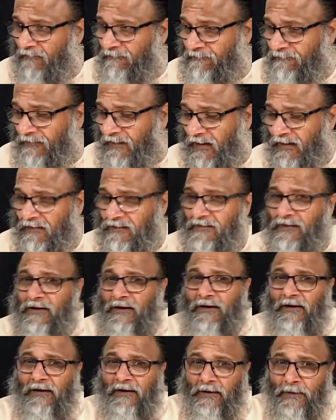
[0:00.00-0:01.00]

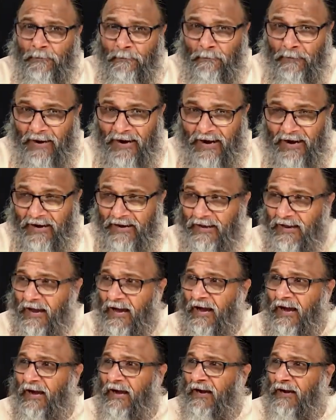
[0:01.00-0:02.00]
Avyakta,
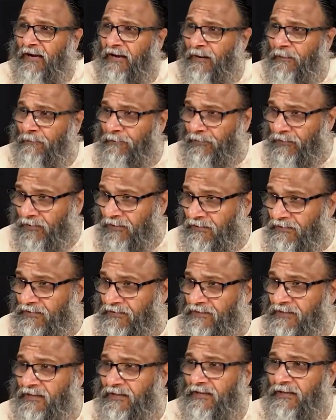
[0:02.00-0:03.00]
Maya,
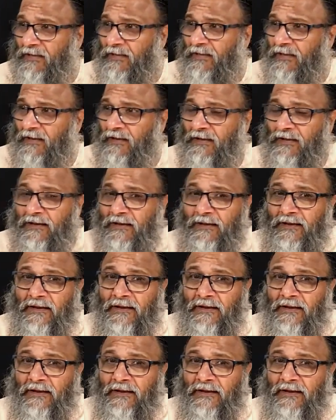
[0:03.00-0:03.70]
Prakriti,